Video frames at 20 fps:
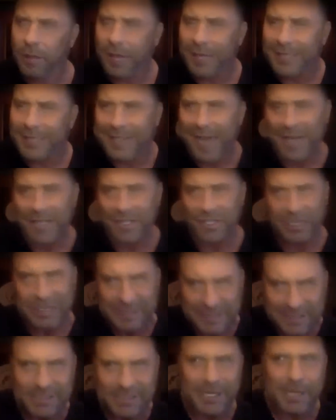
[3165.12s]

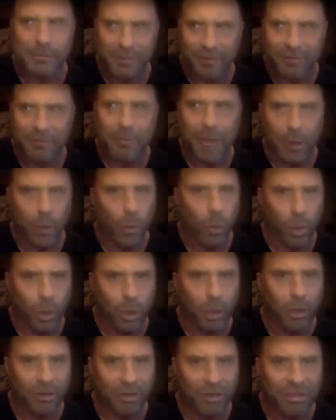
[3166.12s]
attaching some of my
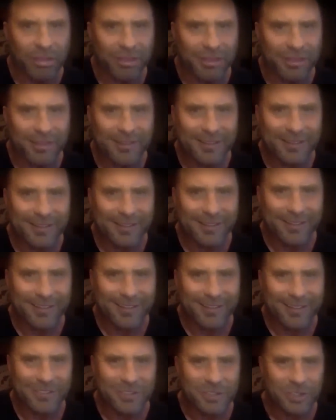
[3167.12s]
worth yeah.
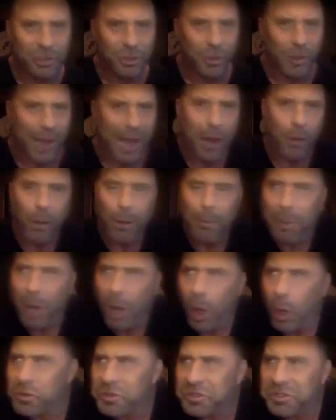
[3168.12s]
to how a
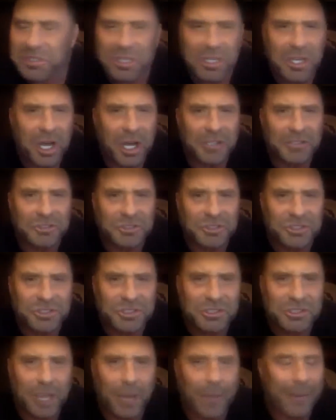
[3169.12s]
post
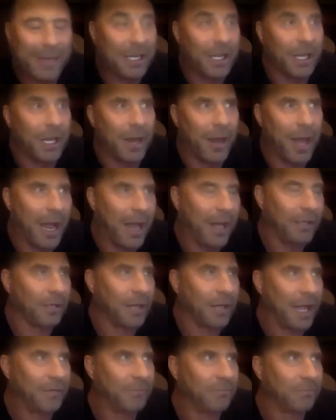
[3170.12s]
does. I mean, I,
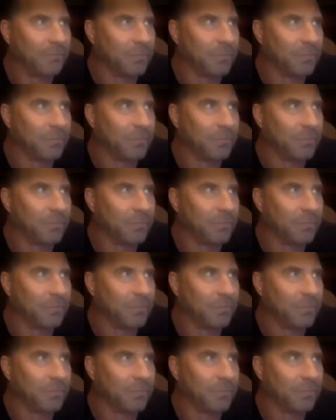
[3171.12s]
I, I,